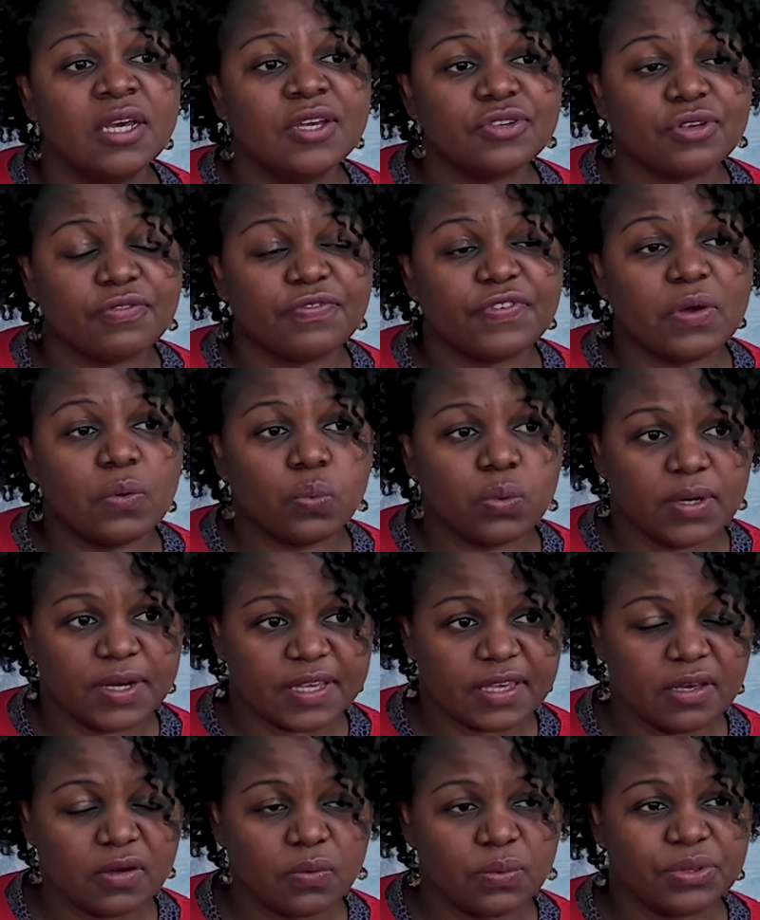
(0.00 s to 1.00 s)
So if you're
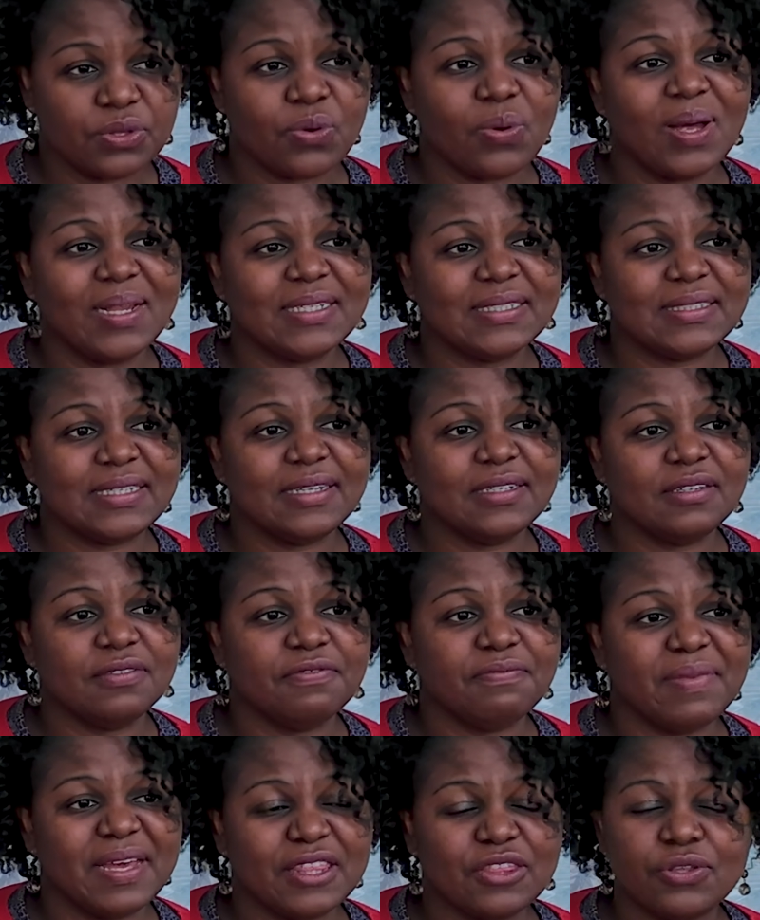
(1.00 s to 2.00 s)
working with
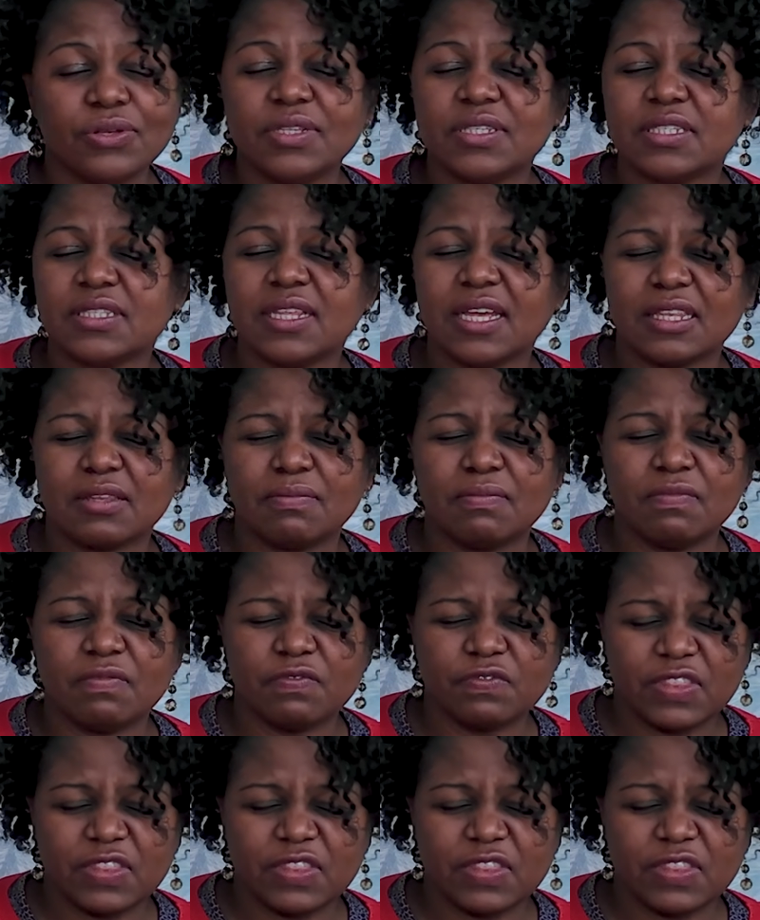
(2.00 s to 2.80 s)
qualitative methods, that